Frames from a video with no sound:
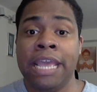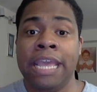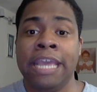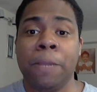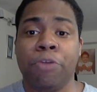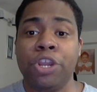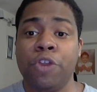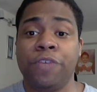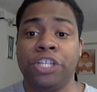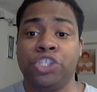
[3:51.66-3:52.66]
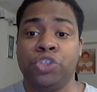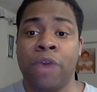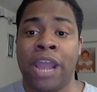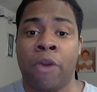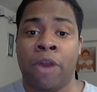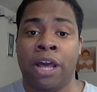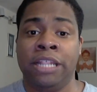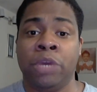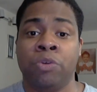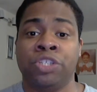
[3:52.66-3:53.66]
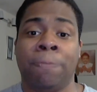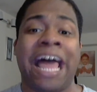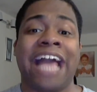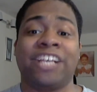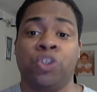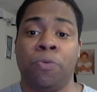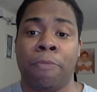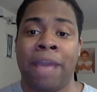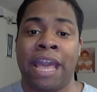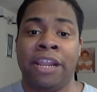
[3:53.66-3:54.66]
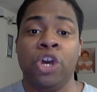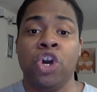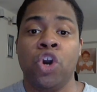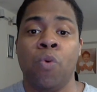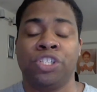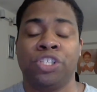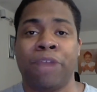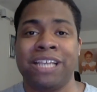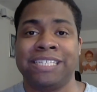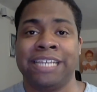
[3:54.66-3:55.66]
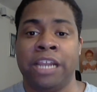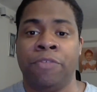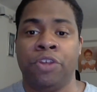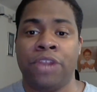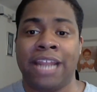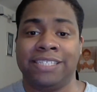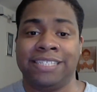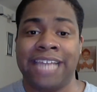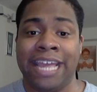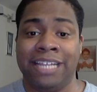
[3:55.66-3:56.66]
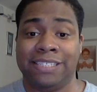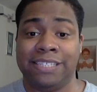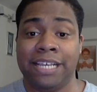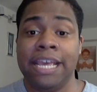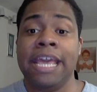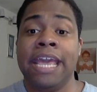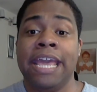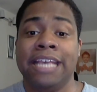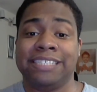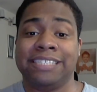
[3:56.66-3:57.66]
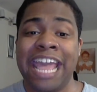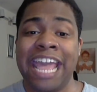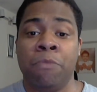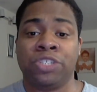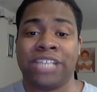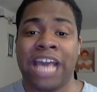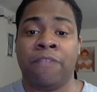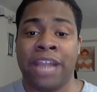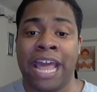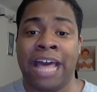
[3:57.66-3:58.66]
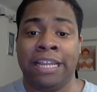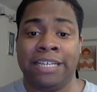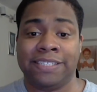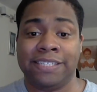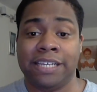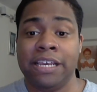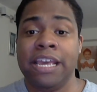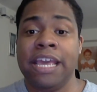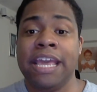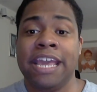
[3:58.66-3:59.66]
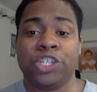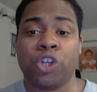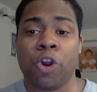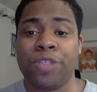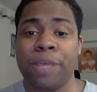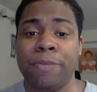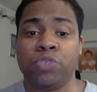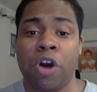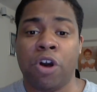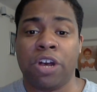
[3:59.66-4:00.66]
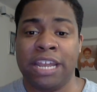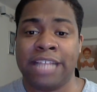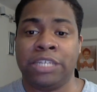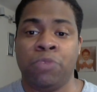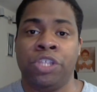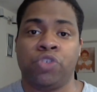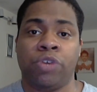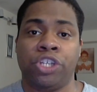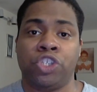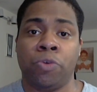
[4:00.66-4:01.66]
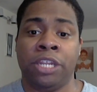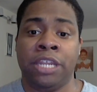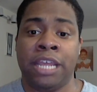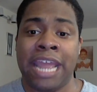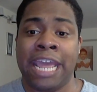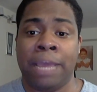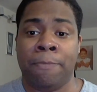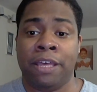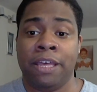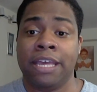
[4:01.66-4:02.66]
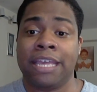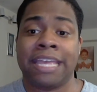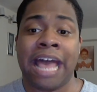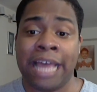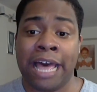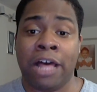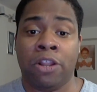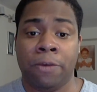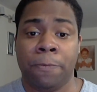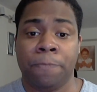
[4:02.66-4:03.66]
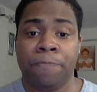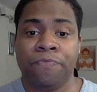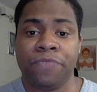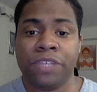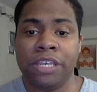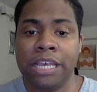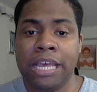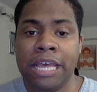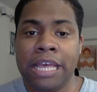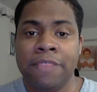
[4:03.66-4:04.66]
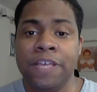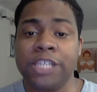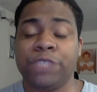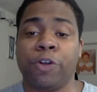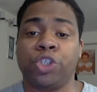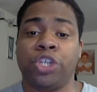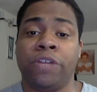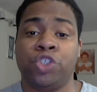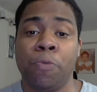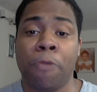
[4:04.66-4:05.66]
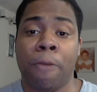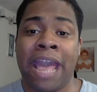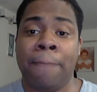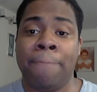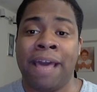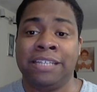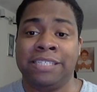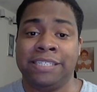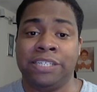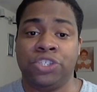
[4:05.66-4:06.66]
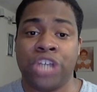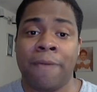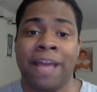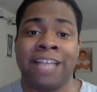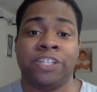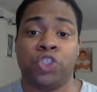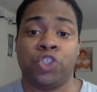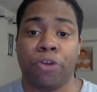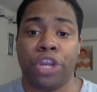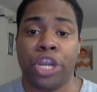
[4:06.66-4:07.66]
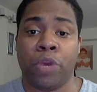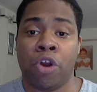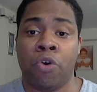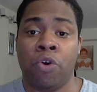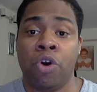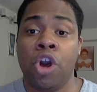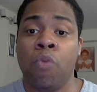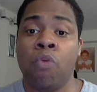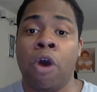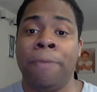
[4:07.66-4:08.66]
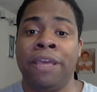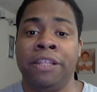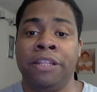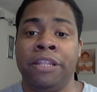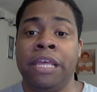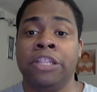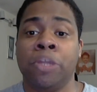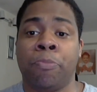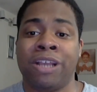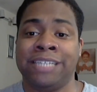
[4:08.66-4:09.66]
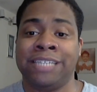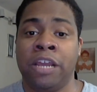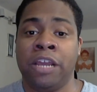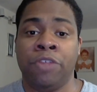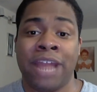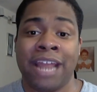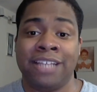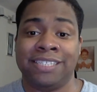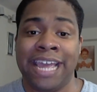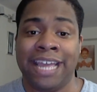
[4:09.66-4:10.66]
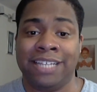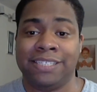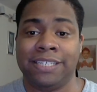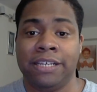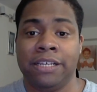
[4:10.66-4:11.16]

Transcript: In the pre-New 52 era, there was a black Superman who was the President of the United States. His name was Calvin Ellis. His Earth name well connected with his Kryptonian name, Kal-El. This version of Superman balances his job as a superhero while being the President of the United States.